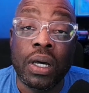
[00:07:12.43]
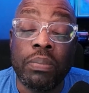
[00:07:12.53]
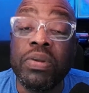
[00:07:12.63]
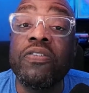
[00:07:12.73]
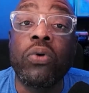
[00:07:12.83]

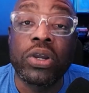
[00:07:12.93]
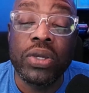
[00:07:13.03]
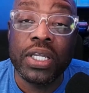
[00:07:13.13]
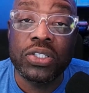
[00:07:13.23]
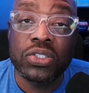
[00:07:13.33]
before you
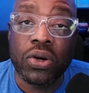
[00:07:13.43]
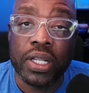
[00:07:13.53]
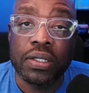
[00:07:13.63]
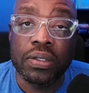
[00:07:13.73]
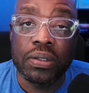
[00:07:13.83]
get
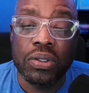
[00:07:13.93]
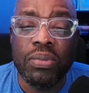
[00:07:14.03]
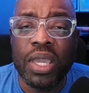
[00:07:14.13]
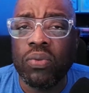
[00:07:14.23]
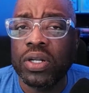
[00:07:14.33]
started. You
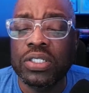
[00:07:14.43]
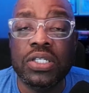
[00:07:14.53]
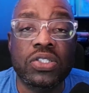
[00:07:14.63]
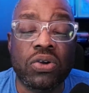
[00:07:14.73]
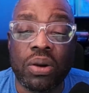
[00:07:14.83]
may want to
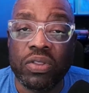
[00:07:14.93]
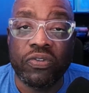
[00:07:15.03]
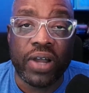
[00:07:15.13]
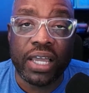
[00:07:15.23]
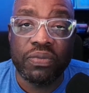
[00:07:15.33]
just start with
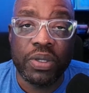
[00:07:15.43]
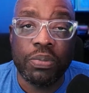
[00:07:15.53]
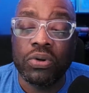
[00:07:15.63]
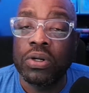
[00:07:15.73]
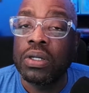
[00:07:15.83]
5
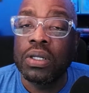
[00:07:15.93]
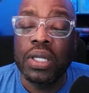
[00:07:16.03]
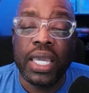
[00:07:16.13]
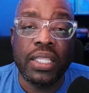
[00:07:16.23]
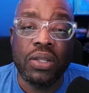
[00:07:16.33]
people
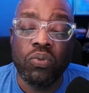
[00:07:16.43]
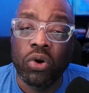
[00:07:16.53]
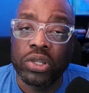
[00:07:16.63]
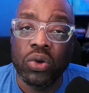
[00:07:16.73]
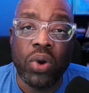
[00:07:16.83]
and then
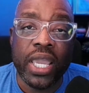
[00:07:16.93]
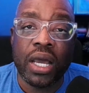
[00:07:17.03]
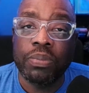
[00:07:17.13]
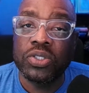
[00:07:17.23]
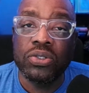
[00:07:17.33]
work your way
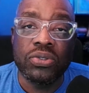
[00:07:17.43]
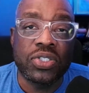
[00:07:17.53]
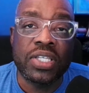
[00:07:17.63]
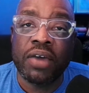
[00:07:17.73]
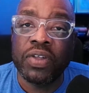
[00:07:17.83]
up to
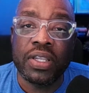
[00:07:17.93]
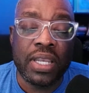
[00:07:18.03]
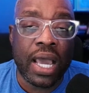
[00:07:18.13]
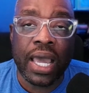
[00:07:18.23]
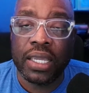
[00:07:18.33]
7,
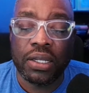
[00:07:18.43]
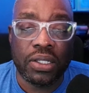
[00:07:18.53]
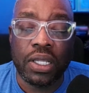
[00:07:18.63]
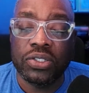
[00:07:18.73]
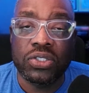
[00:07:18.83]
9,
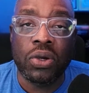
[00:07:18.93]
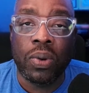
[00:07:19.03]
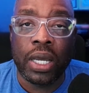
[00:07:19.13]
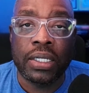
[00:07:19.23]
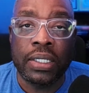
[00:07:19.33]
and so
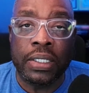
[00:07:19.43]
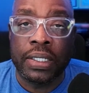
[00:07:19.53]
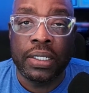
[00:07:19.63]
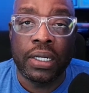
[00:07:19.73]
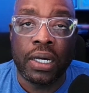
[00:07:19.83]

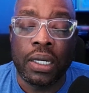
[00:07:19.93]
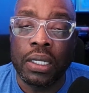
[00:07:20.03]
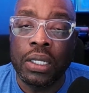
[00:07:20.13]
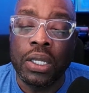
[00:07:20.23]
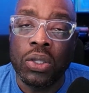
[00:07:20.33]
on.
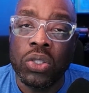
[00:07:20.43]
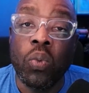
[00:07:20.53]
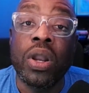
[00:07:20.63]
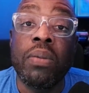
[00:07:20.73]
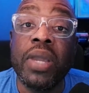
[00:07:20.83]
You
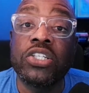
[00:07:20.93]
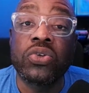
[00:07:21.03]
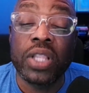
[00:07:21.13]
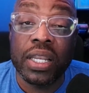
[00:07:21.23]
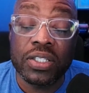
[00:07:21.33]
want to make
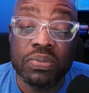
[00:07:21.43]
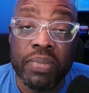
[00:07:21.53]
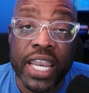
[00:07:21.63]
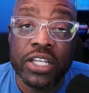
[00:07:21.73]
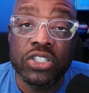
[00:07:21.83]
sure that it's
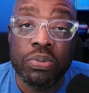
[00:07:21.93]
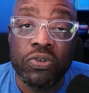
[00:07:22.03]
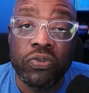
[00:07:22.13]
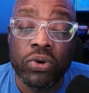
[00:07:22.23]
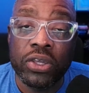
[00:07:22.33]
manageable
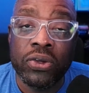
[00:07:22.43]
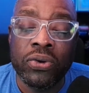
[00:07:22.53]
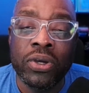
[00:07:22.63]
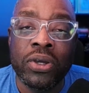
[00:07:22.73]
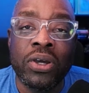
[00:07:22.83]
for
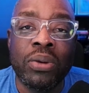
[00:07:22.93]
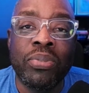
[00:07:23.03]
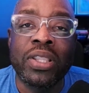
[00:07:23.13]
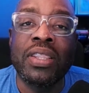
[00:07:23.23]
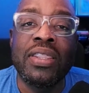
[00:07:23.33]
you,
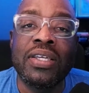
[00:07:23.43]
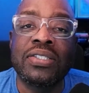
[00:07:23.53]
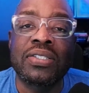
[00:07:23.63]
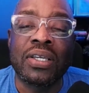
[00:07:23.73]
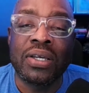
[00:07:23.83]
but this